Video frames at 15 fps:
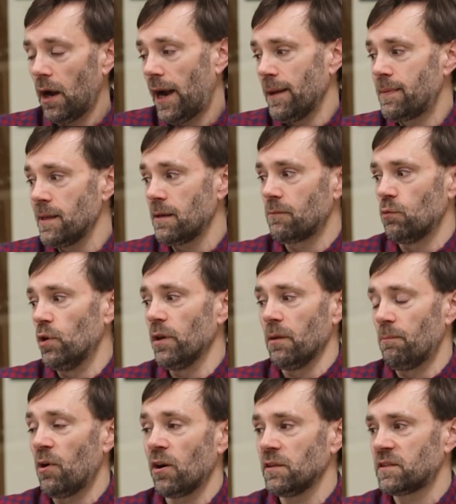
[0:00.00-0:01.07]
I think one of the
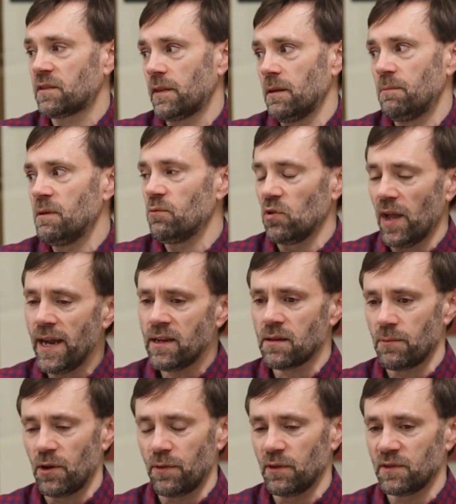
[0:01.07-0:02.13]
parts that people liked
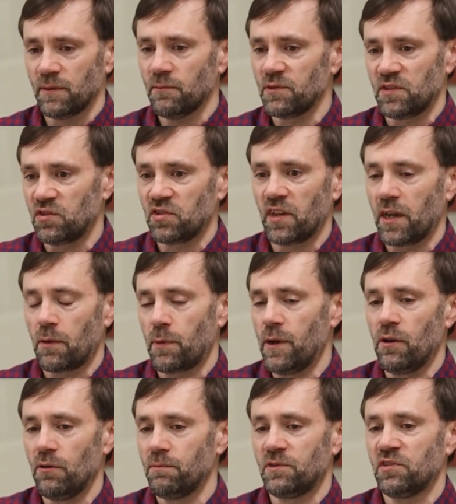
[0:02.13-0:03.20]
about those films is just like
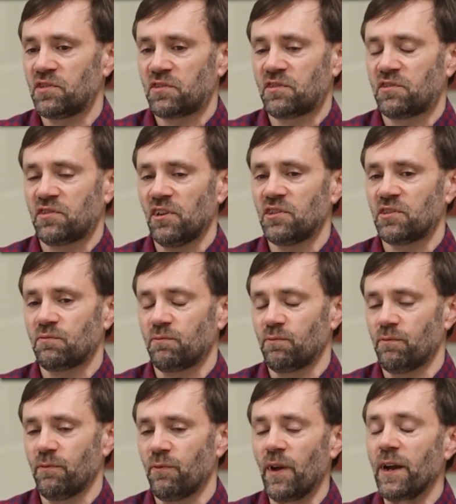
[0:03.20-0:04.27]
they're just such
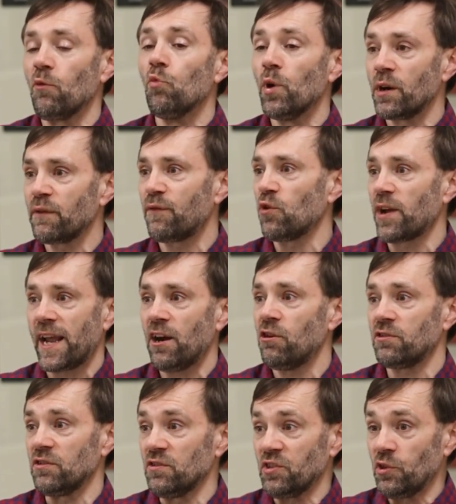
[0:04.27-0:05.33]
like wonderful
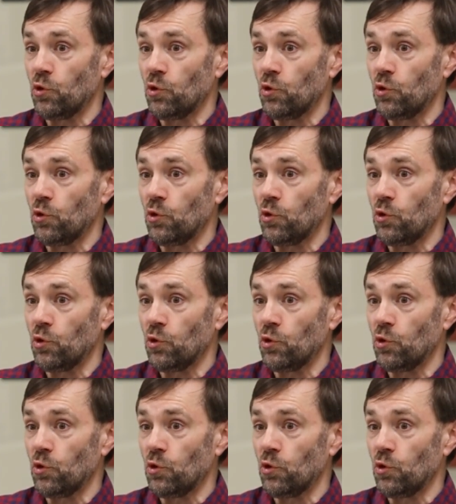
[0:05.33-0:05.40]
characters.